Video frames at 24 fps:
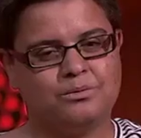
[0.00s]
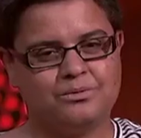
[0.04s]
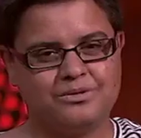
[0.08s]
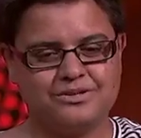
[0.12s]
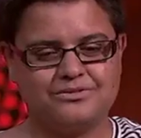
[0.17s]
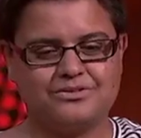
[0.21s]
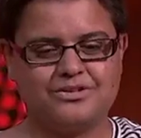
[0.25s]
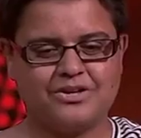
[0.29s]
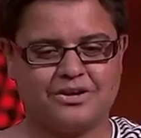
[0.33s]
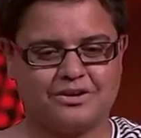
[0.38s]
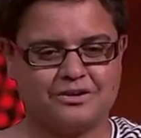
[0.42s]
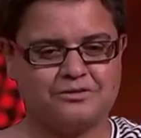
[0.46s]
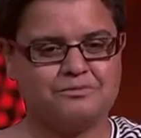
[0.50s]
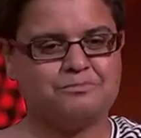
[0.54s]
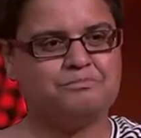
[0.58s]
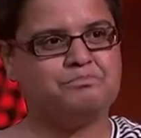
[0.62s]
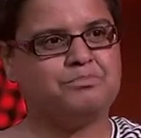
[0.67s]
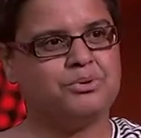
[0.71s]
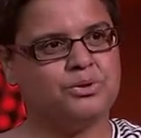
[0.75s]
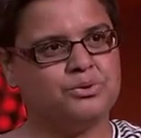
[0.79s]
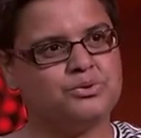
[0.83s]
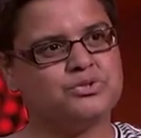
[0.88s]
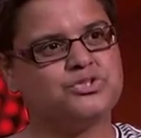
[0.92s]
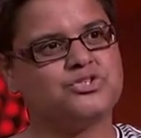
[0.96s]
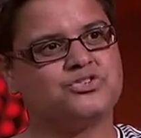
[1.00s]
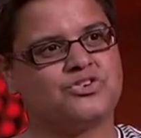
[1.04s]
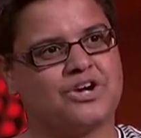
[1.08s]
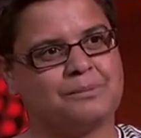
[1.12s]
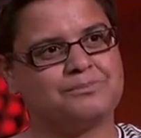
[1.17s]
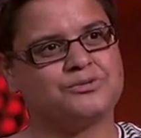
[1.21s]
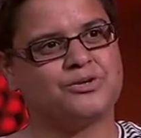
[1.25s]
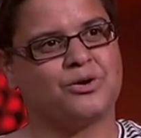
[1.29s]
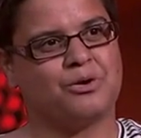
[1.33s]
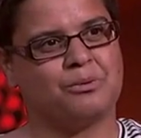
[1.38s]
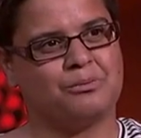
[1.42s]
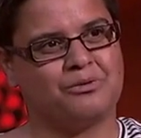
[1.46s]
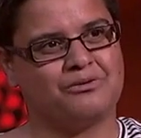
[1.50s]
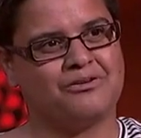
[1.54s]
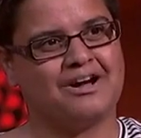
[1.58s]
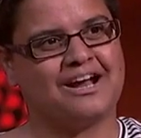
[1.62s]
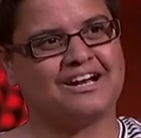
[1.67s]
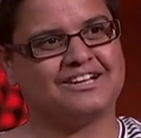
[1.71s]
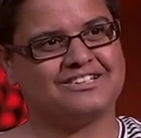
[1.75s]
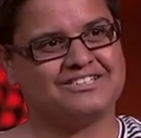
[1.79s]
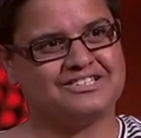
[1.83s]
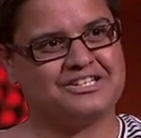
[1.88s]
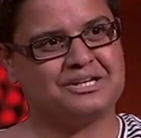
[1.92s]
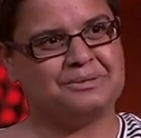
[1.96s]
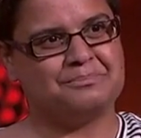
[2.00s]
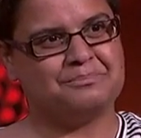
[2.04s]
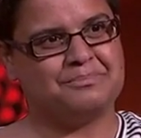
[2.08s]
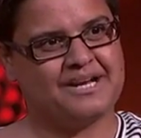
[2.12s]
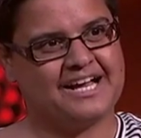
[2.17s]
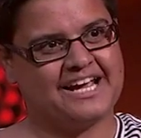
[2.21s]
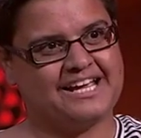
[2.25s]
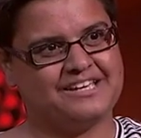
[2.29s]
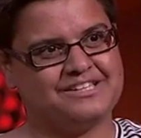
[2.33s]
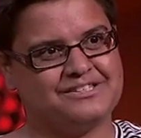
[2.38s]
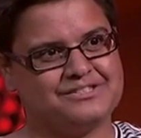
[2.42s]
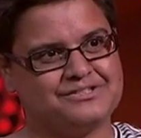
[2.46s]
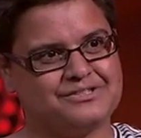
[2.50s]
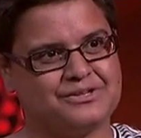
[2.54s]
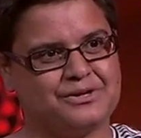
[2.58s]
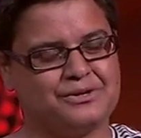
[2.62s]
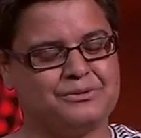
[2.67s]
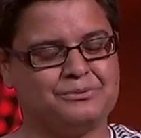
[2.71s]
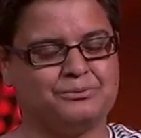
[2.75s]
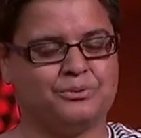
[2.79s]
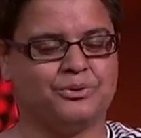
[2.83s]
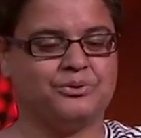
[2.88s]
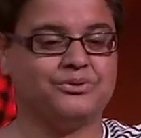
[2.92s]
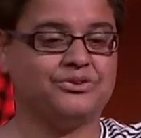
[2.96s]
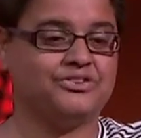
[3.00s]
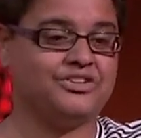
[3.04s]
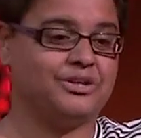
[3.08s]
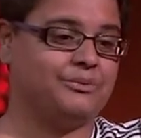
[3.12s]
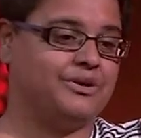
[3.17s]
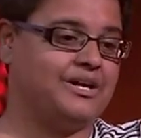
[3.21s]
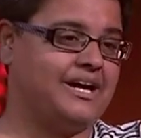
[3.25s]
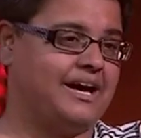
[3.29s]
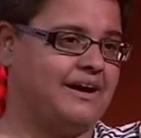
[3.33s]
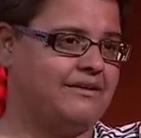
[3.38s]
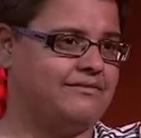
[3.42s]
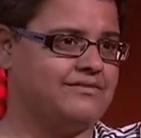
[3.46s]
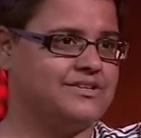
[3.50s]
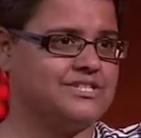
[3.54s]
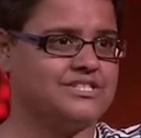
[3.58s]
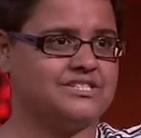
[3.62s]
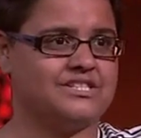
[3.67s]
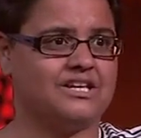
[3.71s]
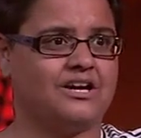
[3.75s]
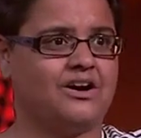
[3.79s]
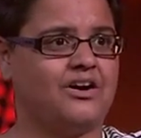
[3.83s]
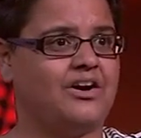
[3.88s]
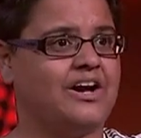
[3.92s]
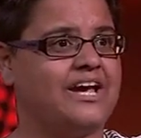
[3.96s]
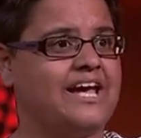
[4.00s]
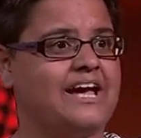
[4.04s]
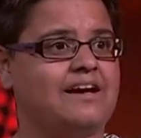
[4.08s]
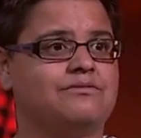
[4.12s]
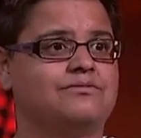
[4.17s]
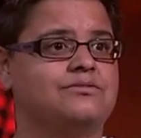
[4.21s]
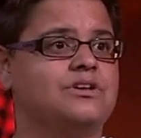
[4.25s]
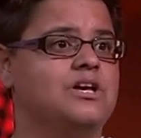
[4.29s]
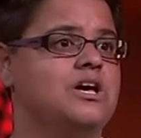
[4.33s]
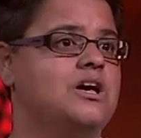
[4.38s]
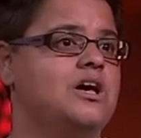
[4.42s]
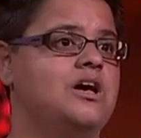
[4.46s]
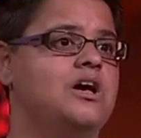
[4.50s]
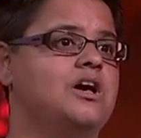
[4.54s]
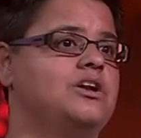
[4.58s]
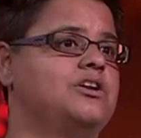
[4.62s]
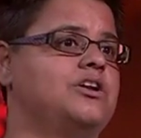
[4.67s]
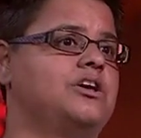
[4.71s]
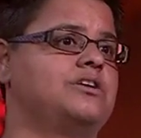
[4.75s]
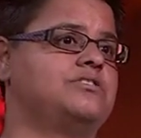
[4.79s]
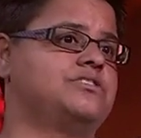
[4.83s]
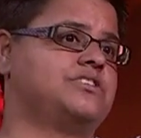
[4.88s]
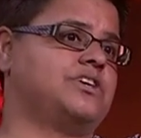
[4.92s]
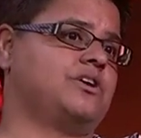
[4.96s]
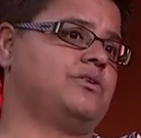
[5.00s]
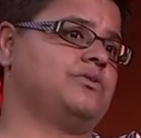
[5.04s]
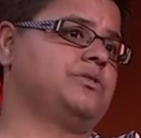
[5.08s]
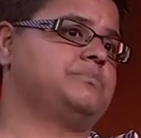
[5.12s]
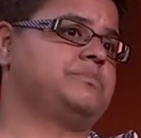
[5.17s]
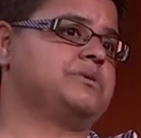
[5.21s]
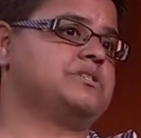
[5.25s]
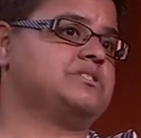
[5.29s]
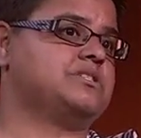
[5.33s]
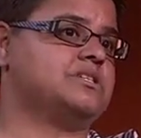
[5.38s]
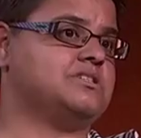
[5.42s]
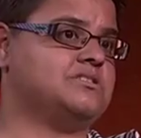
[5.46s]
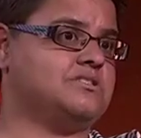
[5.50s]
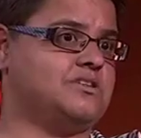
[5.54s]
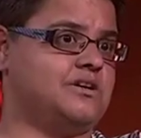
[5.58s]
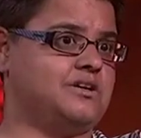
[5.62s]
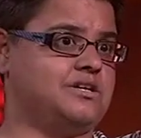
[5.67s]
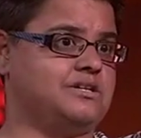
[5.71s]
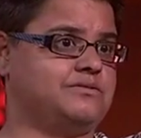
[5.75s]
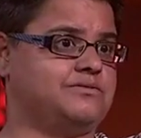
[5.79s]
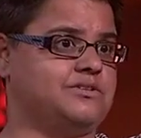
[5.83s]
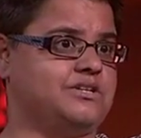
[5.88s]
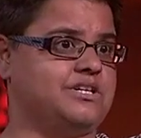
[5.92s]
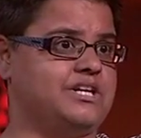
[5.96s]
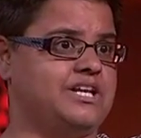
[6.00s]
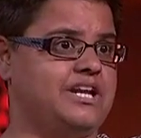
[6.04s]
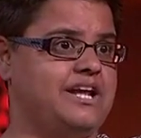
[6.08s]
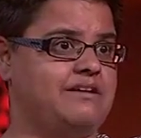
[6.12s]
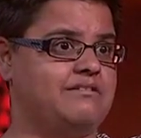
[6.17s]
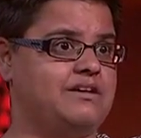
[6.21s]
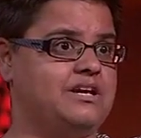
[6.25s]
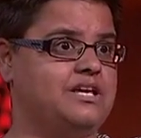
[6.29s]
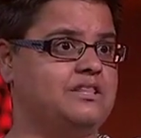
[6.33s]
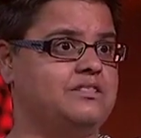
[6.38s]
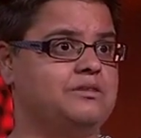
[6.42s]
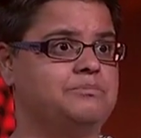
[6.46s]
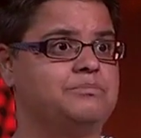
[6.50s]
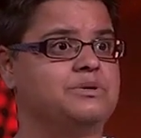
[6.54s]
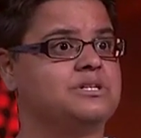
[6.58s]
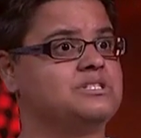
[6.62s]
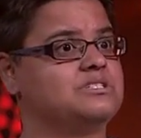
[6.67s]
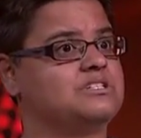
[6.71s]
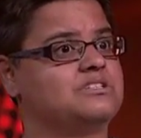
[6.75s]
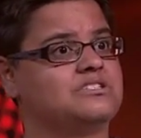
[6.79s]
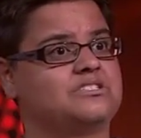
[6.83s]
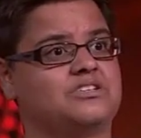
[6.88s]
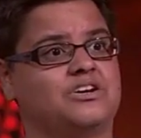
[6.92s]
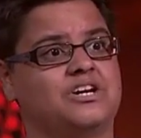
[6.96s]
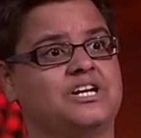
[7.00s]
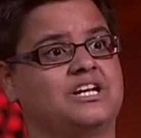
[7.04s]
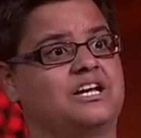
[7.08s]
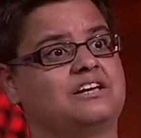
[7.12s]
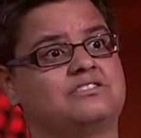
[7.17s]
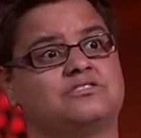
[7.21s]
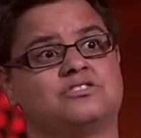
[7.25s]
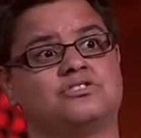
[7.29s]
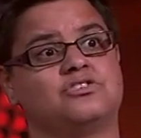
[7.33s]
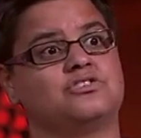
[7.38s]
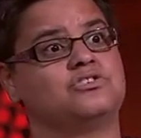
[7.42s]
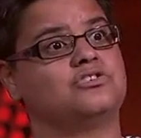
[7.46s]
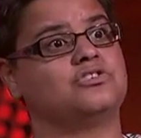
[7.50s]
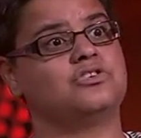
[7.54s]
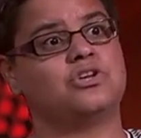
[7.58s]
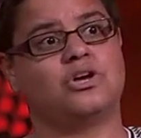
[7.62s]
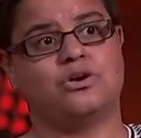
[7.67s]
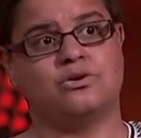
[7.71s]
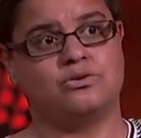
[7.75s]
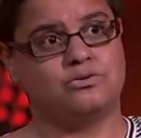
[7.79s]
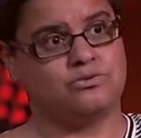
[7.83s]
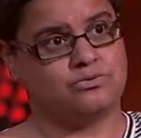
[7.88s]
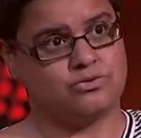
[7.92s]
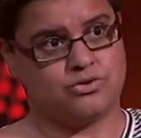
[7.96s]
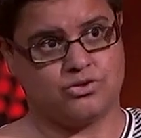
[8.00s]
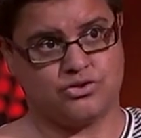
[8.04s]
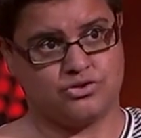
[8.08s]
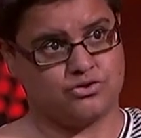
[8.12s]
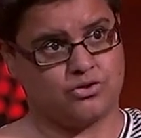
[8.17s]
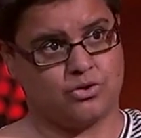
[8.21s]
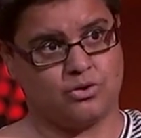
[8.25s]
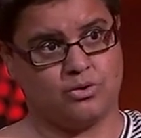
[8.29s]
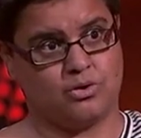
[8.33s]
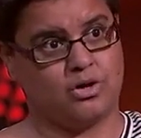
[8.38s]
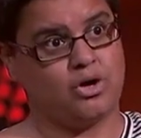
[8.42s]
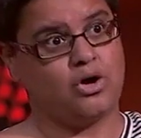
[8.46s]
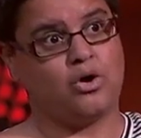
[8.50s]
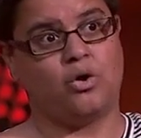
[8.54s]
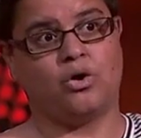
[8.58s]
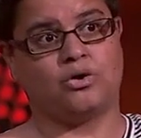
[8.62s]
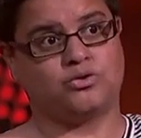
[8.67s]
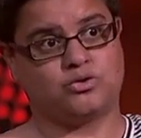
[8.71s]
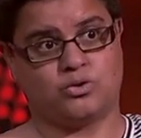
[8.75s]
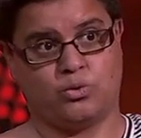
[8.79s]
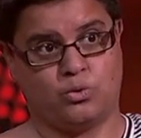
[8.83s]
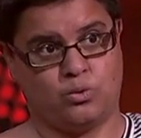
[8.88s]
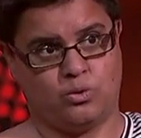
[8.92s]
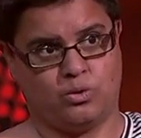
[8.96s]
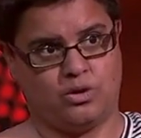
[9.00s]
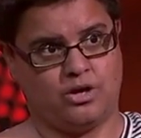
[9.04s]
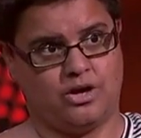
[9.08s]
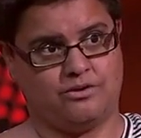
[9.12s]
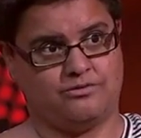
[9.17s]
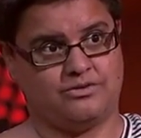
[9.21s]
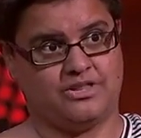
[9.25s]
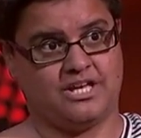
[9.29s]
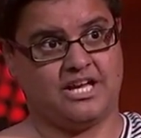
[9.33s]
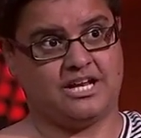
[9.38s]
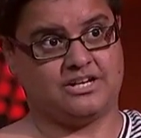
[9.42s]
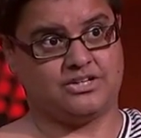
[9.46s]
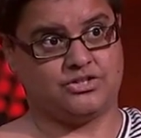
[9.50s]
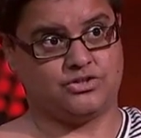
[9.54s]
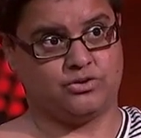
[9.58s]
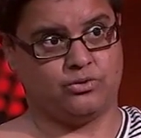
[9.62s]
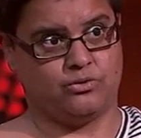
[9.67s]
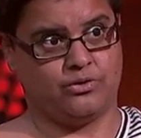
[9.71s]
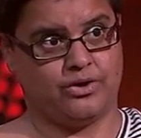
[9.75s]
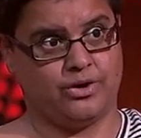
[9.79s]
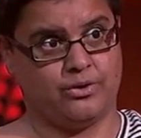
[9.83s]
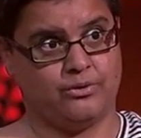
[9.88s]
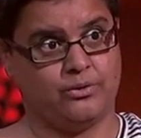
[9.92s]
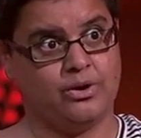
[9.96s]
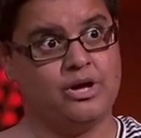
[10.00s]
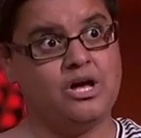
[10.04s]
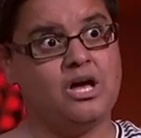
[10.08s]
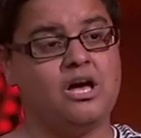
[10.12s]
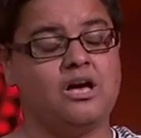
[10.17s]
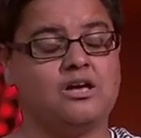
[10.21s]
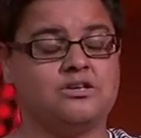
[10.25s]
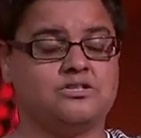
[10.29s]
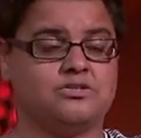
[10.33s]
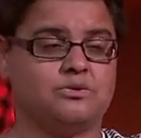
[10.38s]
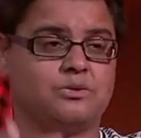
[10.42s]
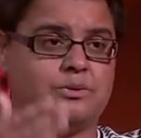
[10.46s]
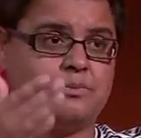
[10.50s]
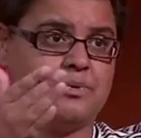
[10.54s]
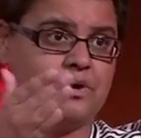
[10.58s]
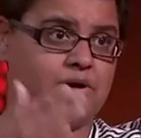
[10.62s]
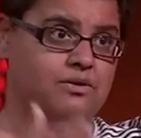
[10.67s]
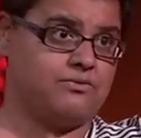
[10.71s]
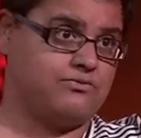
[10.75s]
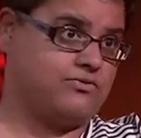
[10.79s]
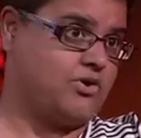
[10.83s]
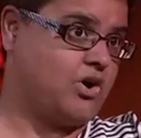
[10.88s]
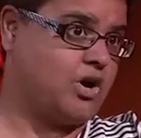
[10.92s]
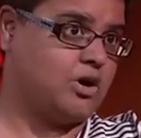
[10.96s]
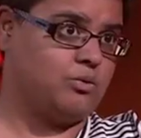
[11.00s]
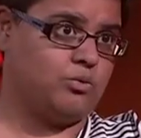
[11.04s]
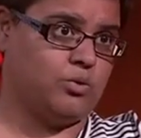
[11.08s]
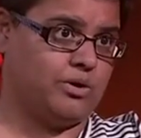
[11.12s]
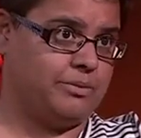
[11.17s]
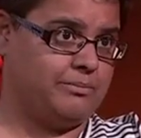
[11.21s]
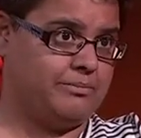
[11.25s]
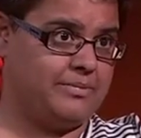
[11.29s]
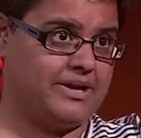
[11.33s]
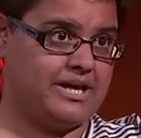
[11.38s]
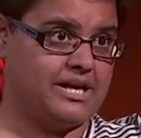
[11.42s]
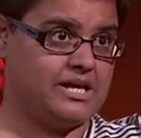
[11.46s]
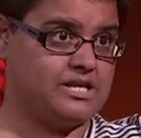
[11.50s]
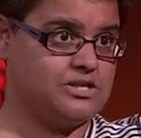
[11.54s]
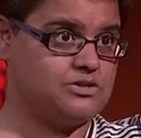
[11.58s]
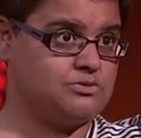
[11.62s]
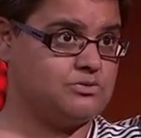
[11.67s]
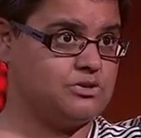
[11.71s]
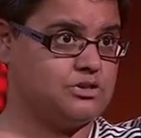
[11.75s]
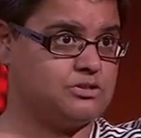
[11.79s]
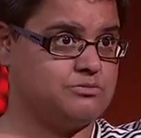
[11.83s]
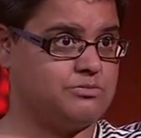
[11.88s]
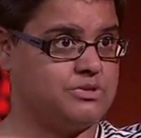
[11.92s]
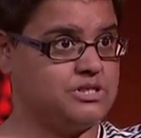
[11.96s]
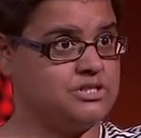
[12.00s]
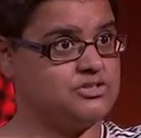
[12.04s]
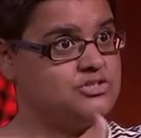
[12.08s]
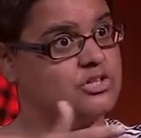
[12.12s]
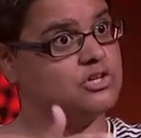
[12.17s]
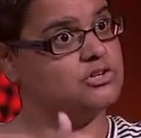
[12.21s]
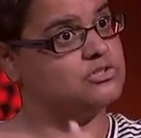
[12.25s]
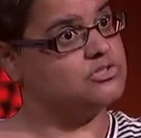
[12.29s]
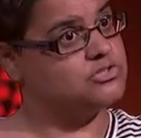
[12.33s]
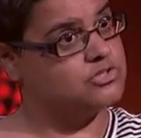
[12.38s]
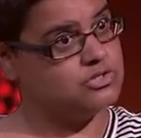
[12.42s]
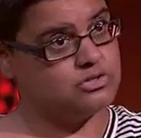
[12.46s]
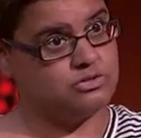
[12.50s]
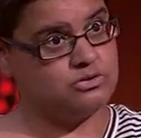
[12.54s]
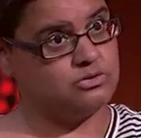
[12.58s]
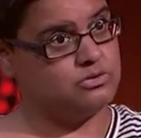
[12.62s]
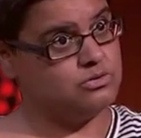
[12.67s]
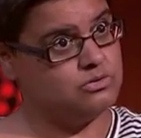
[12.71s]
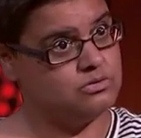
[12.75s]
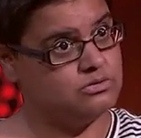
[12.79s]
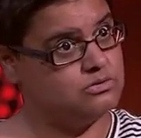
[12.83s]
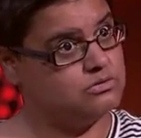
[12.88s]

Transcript: we've kind of bootstrapped our morality in place. So one thing we have is that I have no say on the business side of the Canary, and the business side has no control at all over the editorial. So we put a firewall in place, which means those two